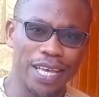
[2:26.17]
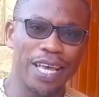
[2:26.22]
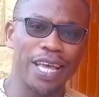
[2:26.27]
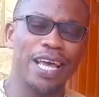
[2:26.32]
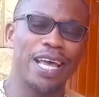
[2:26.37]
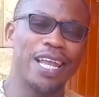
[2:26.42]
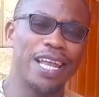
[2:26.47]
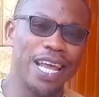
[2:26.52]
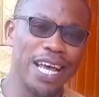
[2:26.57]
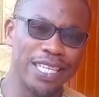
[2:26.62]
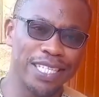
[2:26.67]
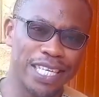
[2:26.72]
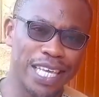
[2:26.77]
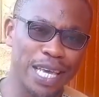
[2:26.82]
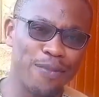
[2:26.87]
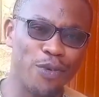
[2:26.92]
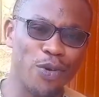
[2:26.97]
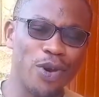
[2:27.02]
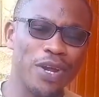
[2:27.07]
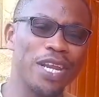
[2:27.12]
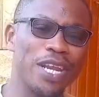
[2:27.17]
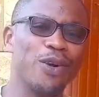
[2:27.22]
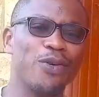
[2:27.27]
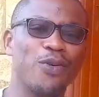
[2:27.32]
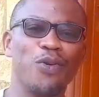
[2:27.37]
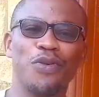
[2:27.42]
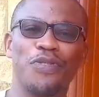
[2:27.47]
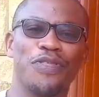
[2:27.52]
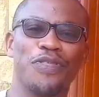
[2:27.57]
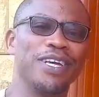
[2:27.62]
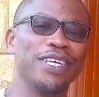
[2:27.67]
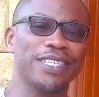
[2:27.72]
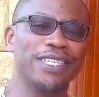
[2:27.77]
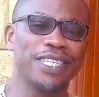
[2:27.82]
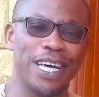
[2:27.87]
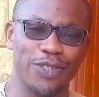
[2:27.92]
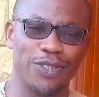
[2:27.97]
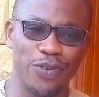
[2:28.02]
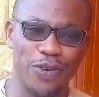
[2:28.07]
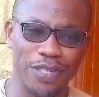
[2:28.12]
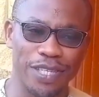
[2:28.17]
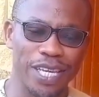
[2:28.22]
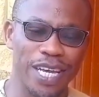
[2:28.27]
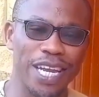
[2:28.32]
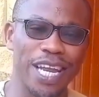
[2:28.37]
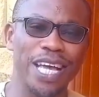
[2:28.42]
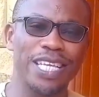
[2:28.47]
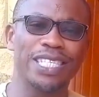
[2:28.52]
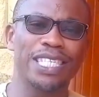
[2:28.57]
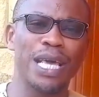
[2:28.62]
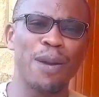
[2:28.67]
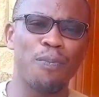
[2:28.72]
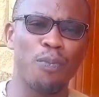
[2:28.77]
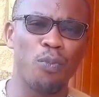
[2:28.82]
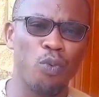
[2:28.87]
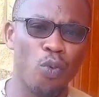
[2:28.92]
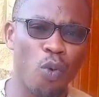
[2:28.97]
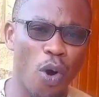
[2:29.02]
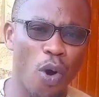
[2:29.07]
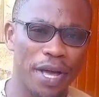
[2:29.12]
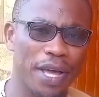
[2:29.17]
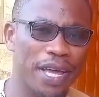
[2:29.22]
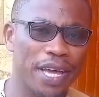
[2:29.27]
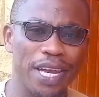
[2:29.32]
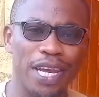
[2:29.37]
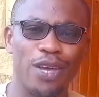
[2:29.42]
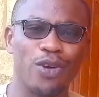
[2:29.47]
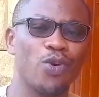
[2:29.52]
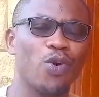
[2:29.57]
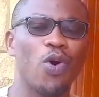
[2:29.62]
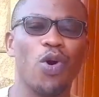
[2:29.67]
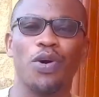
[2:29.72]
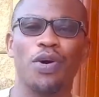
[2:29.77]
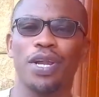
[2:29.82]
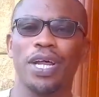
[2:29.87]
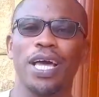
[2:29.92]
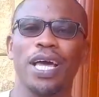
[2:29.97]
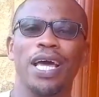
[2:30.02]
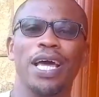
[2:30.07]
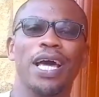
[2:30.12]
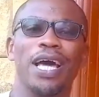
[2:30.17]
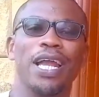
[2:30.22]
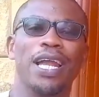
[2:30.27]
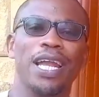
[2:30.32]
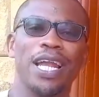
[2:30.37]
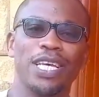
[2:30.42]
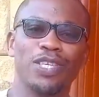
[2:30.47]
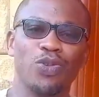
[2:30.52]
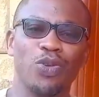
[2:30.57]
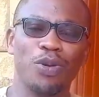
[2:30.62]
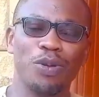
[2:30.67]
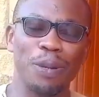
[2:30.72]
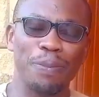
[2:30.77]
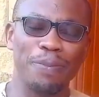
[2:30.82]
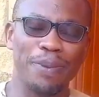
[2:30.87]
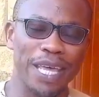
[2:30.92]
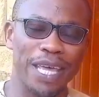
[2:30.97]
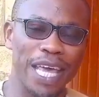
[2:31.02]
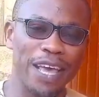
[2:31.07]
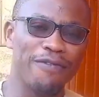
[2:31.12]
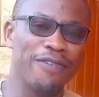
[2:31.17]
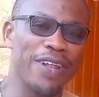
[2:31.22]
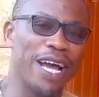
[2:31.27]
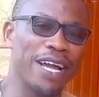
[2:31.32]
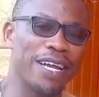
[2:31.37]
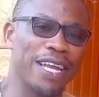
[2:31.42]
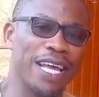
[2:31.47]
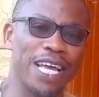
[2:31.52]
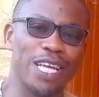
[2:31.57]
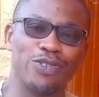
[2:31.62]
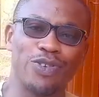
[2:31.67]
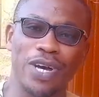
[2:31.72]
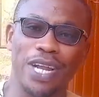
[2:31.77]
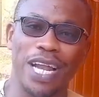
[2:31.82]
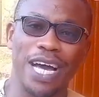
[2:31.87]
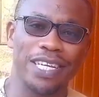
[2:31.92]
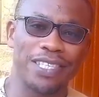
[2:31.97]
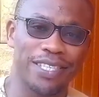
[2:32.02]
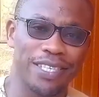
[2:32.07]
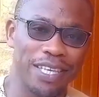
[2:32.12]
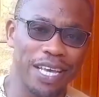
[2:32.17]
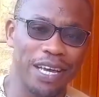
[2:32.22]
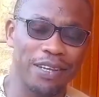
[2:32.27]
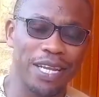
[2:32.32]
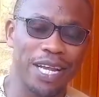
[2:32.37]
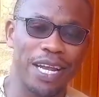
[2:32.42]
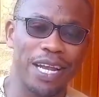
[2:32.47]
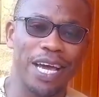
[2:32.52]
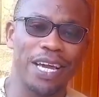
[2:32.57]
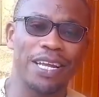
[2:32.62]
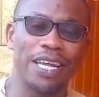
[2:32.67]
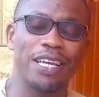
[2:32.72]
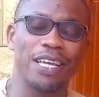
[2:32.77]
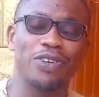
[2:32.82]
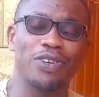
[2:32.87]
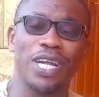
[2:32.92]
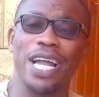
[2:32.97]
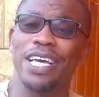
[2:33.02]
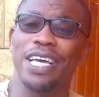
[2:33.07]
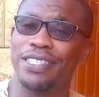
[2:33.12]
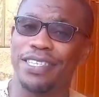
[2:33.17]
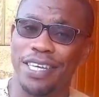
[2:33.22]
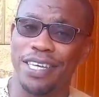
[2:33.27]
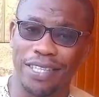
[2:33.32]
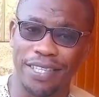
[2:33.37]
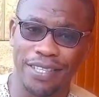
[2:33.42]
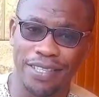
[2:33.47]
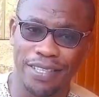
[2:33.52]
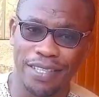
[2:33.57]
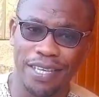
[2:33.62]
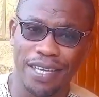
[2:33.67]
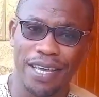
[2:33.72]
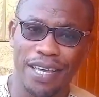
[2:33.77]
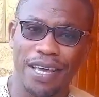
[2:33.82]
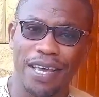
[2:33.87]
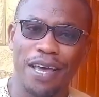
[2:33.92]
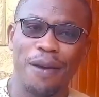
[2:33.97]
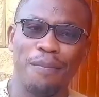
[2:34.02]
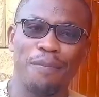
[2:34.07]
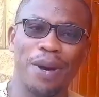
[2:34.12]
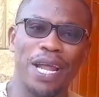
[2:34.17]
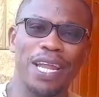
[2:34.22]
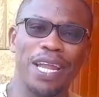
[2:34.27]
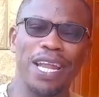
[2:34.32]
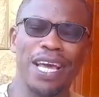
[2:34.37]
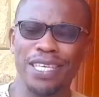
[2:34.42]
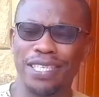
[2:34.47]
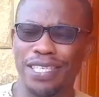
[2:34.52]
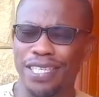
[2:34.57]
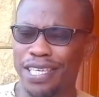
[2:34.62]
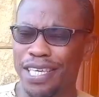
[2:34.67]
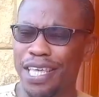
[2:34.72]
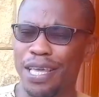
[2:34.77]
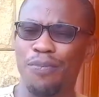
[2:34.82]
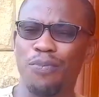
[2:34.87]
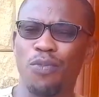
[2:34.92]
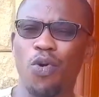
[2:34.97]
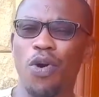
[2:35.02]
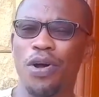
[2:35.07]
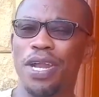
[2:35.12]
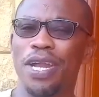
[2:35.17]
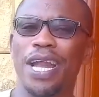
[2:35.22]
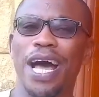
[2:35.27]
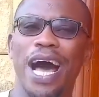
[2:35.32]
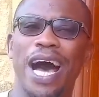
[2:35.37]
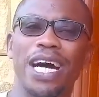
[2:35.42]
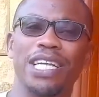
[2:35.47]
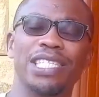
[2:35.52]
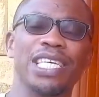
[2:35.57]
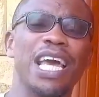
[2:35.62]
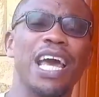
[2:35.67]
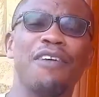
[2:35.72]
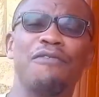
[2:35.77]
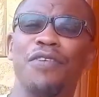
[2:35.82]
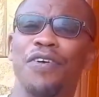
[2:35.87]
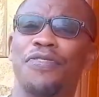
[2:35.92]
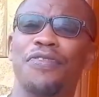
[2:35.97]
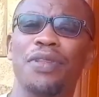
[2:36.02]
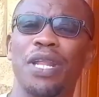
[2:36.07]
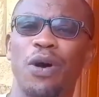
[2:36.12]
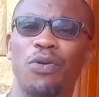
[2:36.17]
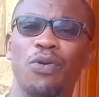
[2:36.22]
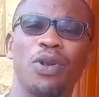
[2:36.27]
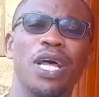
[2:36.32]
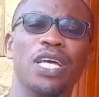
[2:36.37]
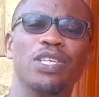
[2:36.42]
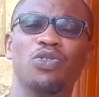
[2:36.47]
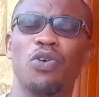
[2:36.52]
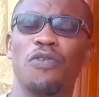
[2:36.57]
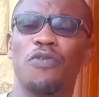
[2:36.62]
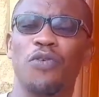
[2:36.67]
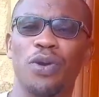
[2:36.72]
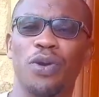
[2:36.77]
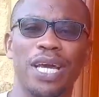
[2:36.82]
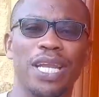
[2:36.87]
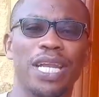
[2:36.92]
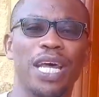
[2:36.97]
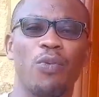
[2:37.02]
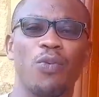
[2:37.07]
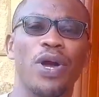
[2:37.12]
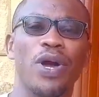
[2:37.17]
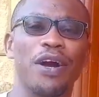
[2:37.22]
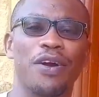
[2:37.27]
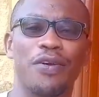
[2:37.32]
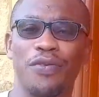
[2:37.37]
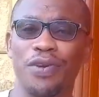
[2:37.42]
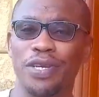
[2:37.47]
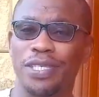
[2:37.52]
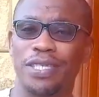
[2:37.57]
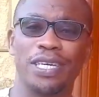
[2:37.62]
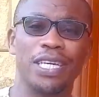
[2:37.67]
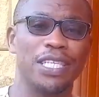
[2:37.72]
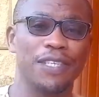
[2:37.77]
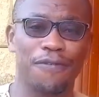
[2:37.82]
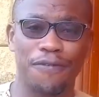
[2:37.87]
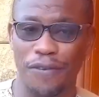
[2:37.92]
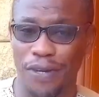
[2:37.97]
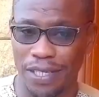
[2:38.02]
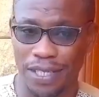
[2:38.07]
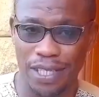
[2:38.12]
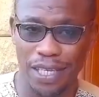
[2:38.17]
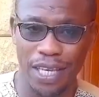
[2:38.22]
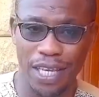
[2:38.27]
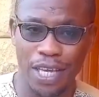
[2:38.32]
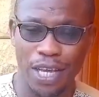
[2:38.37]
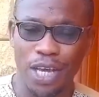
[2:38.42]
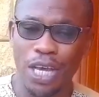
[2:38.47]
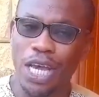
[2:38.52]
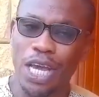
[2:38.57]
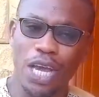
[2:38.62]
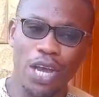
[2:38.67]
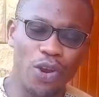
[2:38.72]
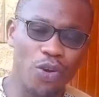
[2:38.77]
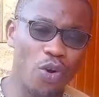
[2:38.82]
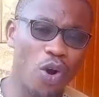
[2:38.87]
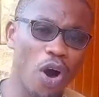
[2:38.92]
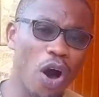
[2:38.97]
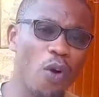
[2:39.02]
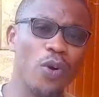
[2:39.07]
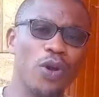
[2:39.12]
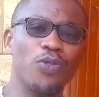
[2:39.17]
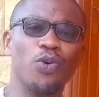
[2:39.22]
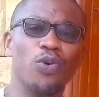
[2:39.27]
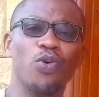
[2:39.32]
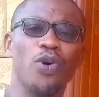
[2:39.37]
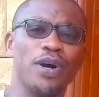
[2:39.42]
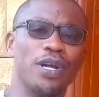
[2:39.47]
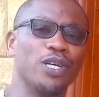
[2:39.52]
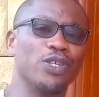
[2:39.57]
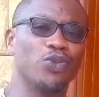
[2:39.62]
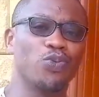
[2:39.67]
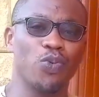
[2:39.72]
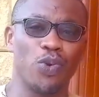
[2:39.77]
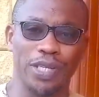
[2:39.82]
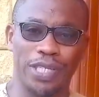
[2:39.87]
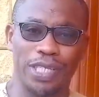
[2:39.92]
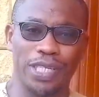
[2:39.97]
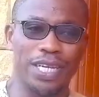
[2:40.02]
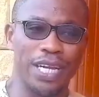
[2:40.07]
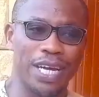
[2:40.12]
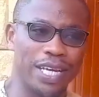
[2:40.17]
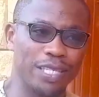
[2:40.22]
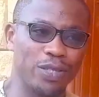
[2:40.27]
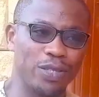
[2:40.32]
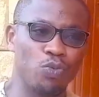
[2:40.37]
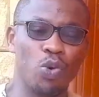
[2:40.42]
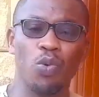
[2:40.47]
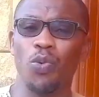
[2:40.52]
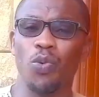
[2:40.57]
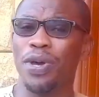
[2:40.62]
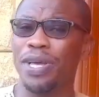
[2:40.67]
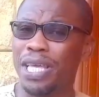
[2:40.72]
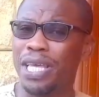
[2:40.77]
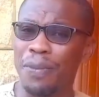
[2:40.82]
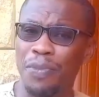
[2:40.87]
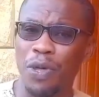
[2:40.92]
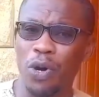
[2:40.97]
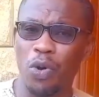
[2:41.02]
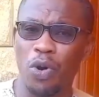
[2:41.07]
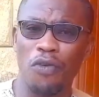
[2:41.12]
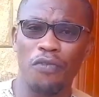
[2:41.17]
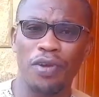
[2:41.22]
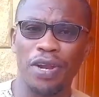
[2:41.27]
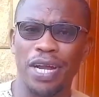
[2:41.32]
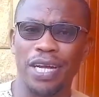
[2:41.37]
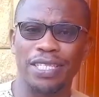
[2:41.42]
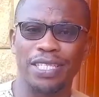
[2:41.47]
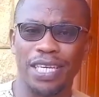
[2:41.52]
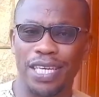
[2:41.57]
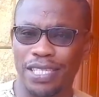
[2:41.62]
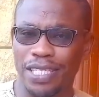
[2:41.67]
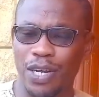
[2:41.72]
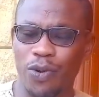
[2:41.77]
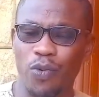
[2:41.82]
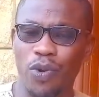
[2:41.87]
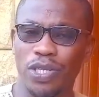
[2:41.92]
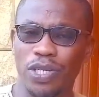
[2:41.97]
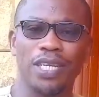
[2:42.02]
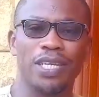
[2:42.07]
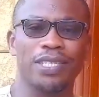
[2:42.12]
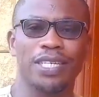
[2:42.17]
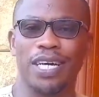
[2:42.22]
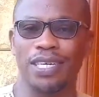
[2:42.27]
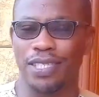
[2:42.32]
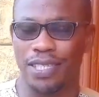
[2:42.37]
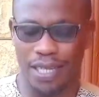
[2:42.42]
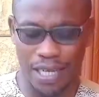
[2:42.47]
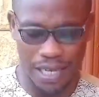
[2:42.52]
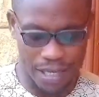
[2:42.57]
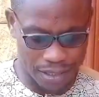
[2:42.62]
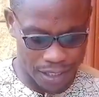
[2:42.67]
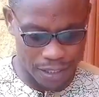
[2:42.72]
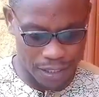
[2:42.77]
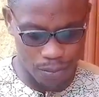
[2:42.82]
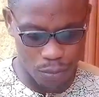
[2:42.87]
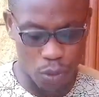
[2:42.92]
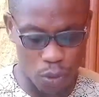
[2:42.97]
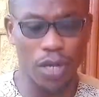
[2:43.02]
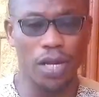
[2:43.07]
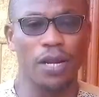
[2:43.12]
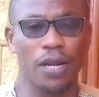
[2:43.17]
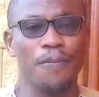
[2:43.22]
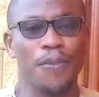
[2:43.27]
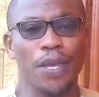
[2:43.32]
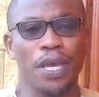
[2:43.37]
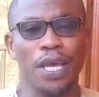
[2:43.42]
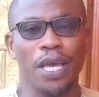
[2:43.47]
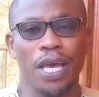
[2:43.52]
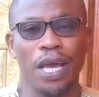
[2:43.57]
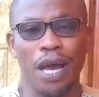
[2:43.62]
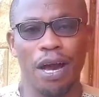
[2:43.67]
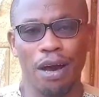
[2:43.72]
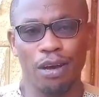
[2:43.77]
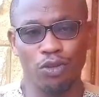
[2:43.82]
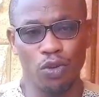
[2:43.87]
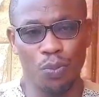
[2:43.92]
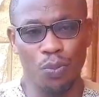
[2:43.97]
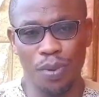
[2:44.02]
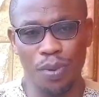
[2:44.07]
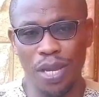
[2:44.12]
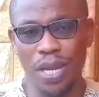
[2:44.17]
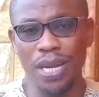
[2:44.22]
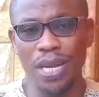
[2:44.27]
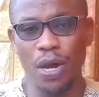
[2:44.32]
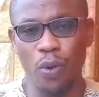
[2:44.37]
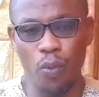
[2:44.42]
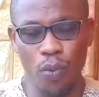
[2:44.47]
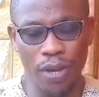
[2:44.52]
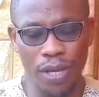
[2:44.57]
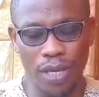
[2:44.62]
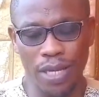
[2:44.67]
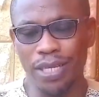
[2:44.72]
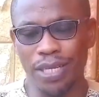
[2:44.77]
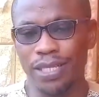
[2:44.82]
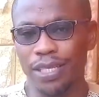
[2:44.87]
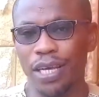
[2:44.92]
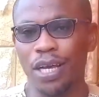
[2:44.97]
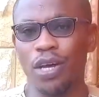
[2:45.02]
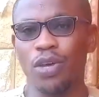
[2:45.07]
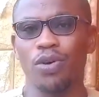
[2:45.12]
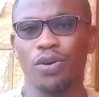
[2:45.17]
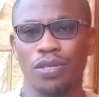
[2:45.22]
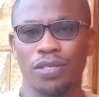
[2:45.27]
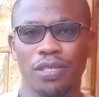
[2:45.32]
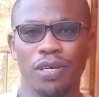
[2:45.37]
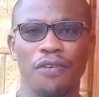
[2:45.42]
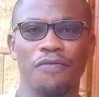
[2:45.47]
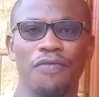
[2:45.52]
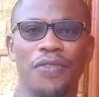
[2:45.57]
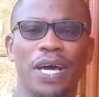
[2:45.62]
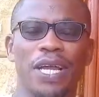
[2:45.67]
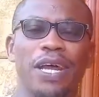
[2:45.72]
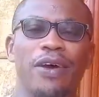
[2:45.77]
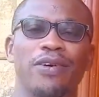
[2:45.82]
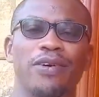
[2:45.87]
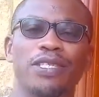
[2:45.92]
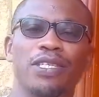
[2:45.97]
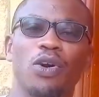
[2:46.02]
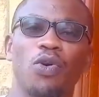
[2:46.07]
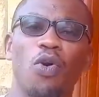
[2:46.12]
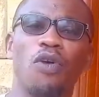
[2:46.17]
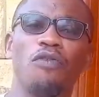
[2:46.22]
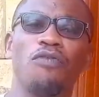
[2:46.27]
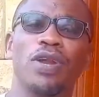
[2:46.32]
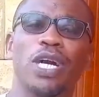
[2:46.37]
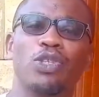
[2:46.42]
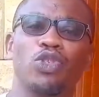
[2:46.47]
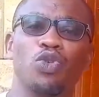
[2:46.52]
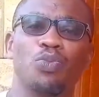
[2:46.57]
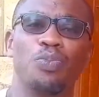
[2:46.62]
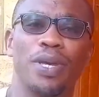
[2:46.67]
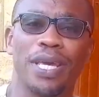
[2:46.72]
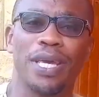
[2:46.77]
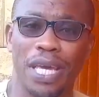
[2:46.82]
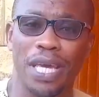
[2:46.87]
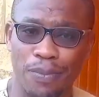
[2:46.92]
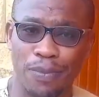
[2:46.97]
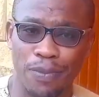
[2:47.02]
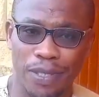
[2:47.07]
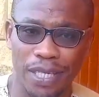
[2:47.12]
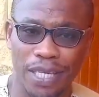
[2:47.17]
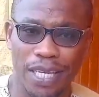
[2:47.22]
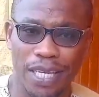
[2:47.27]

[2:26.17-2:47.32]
Let's keep doing the good things as Christians. Let's keep walking in God. Let's not behave like the Israelites did. But let's keep God in our hearts. Everything that we do, let's not forget that we are Christians first. In all we do, God is watching us. Will we keep the covenant? Is the question he's asking us this morning. As you begin the week, tell yourself that there is a covenant to be kept.